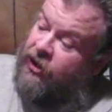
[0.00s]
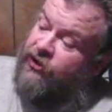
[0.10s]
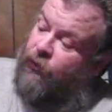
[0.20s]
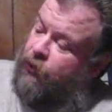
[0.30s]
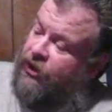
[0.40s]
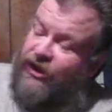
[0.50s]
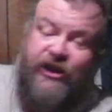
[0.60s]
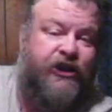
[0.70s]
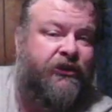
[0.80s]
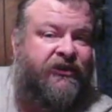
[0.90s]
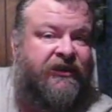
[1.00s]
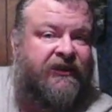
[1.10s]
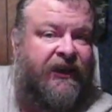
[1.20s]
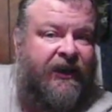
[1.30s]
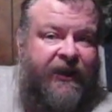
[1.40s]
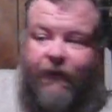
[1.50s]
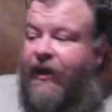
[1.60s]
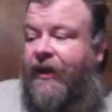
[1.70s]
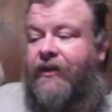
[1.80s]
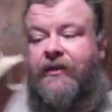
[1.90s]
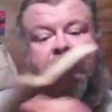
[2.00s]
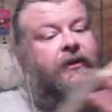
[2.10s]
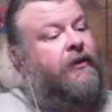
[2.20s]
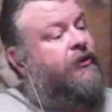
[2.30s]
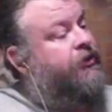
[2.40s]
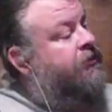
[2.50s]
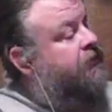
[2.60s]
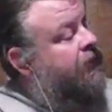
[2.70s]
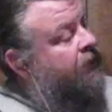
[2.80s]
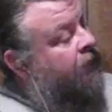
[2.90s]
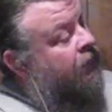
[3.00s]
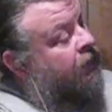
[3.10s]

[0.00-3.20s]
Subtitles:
So we're going to use this area right in here, as you can see,